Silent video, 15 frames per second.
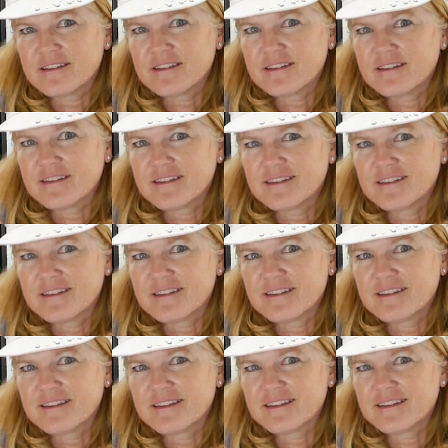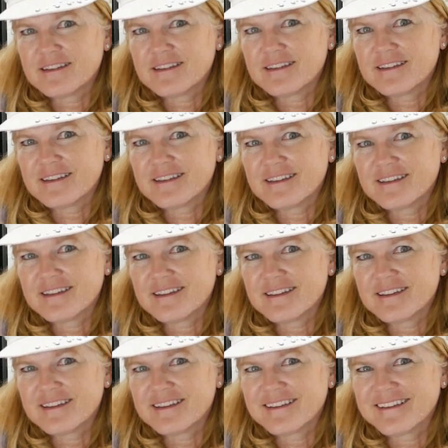
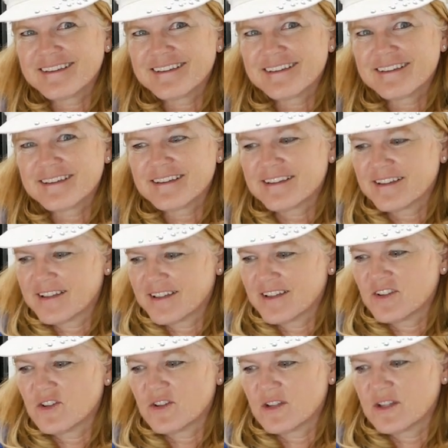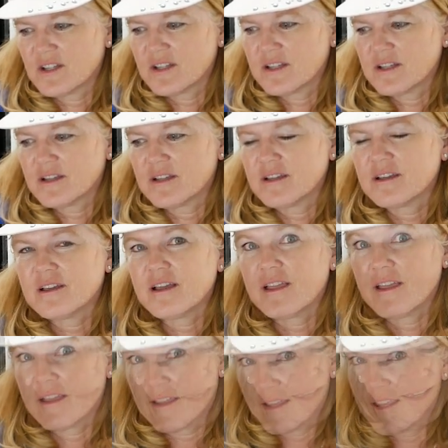
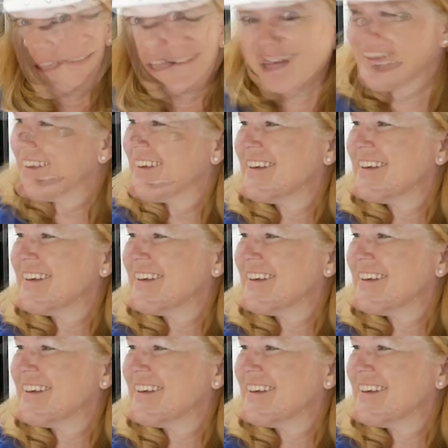(not speaking)